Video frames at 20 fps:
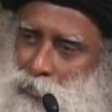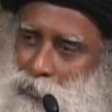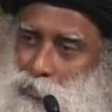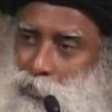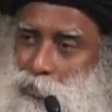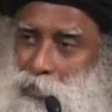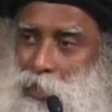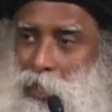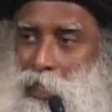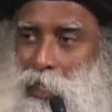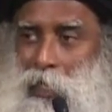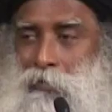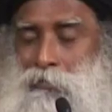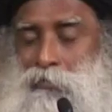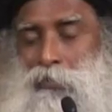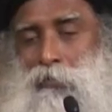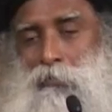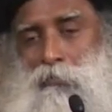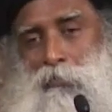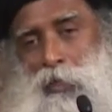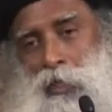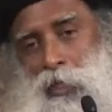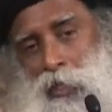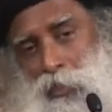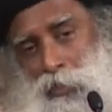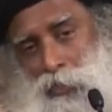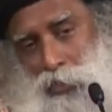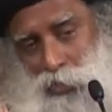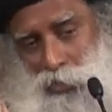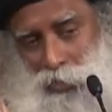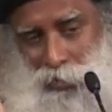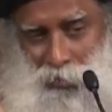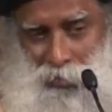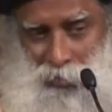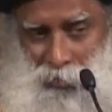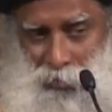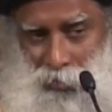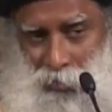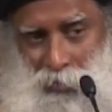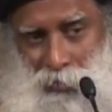Today, after much
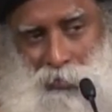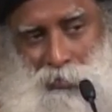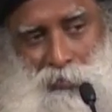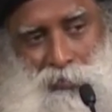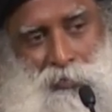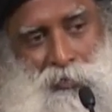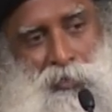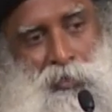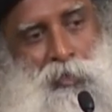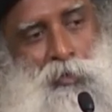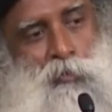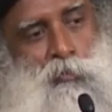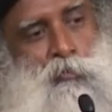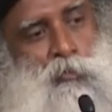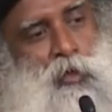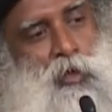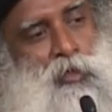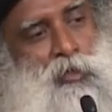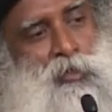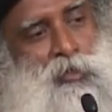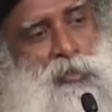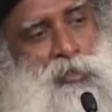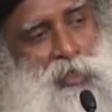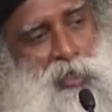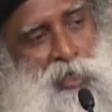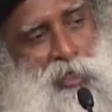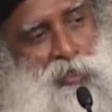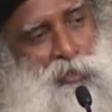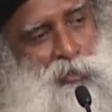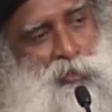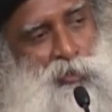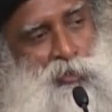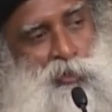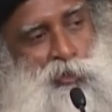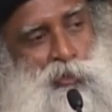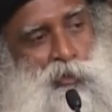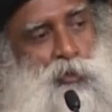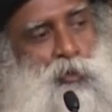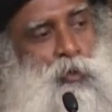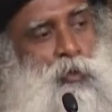struggle, modern science is
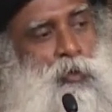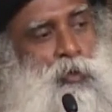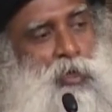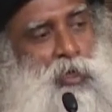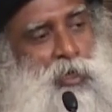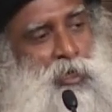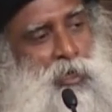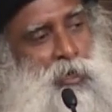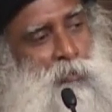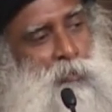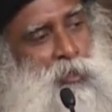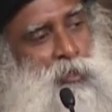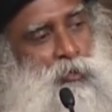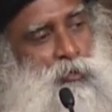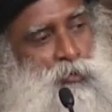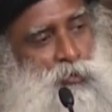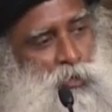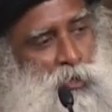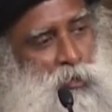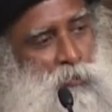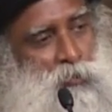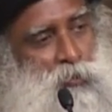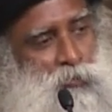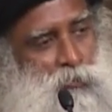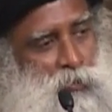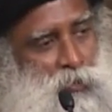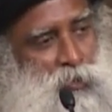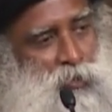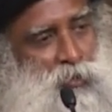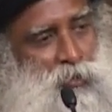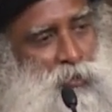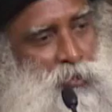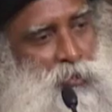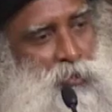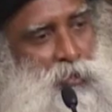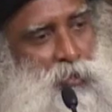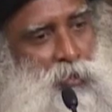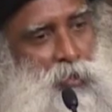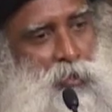slowly coming to terms with this.